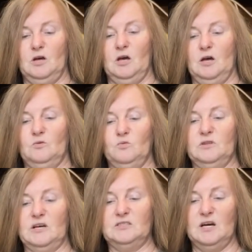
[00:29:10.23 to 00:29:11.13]
And when
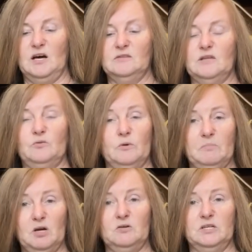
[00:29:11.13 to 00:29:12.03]
they died, they were
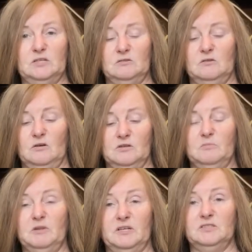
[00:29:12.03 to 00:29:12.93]
buried on the
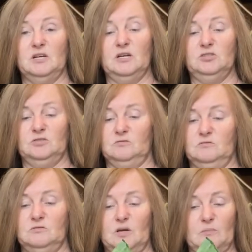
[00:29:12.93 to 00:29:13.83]
plantation.
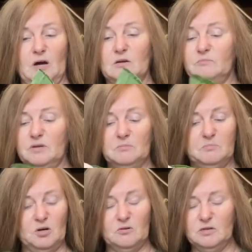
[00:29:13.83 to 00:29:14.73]
They might have been
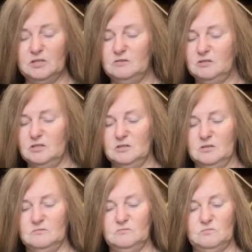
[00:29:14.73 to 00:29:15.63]
buried
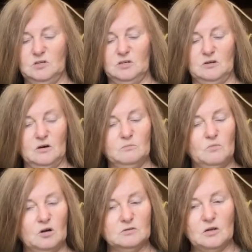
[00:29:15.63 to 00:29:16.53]
in an
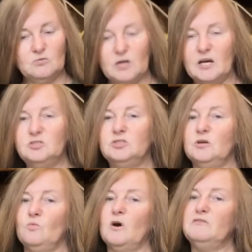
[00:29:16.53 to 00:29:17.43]
unmarked location
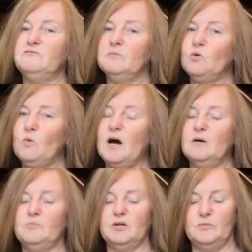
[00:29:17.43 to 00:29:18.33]
away from the
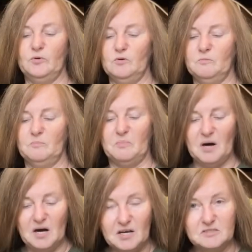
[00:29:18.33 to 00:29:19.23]
white people,
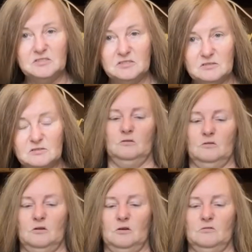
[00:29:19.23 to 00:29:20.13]
but
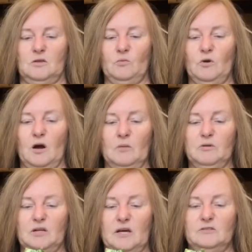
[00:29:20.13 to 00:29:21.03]
they were
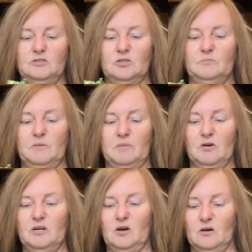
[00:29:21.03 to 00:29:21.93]
obligated to be
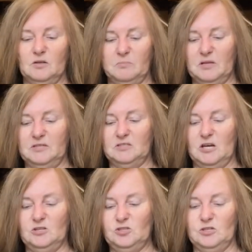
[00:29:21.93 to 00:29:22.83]
buried on the
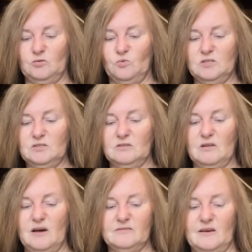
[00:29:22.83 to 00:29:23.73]
plantation. It wasn't
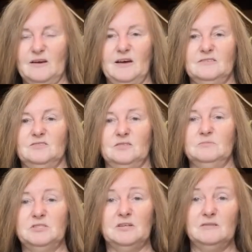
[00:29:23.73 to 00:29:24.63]
like they had a
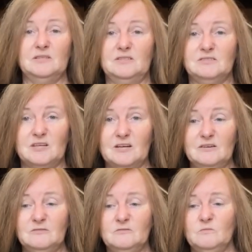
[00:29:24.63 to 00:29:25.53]
cemetery in
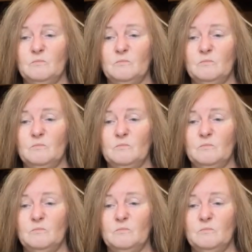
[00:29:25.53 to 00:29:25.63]
town.